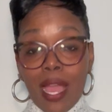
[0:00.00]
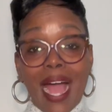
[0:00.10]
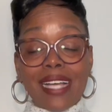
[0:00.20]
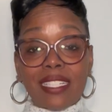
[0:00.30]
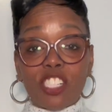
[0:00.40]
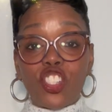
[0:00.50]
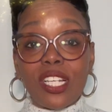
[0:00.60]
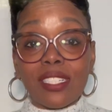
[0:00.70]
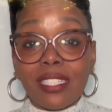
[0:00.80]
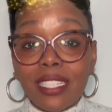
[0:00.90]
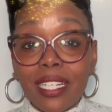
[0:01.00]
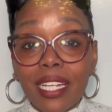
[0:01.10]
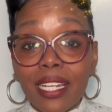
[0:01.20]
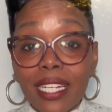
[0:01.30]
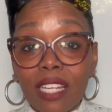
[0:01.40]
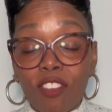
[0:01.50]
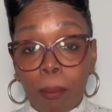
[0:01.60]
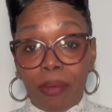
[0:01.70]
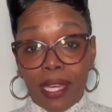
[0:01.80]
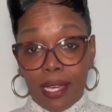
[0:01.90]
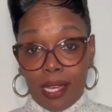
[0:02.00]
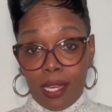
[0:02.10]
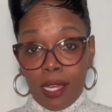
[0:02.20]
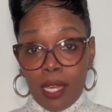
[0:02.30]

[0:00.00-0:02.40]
I say she is still a living being.